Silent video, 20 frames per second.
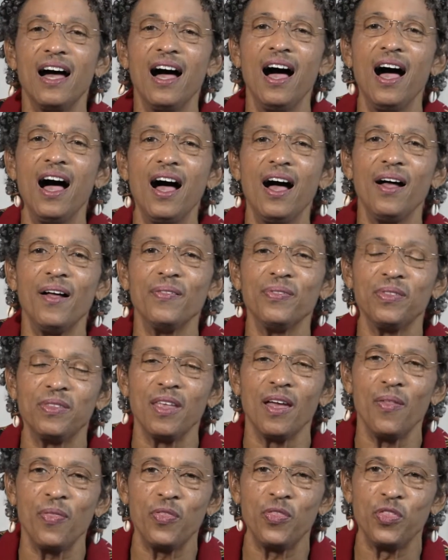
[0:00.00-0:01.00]

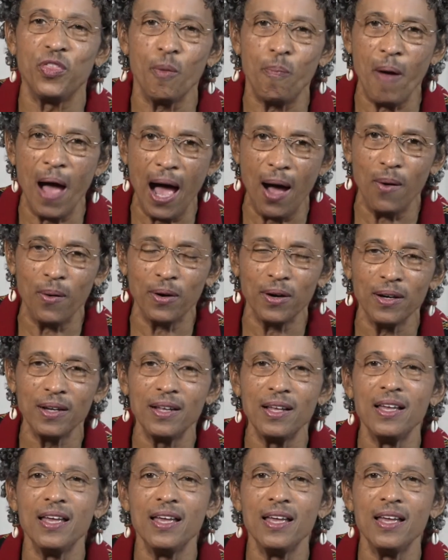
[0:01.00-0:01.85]
the power.